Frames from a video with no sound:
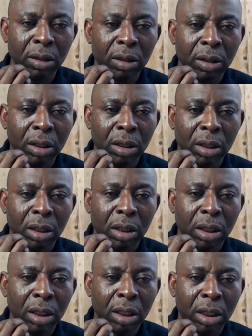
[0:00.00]

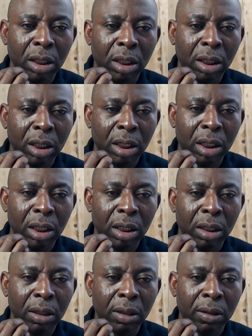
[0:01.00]

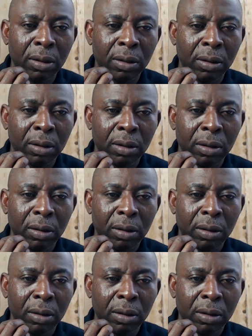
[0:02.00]
[no speech]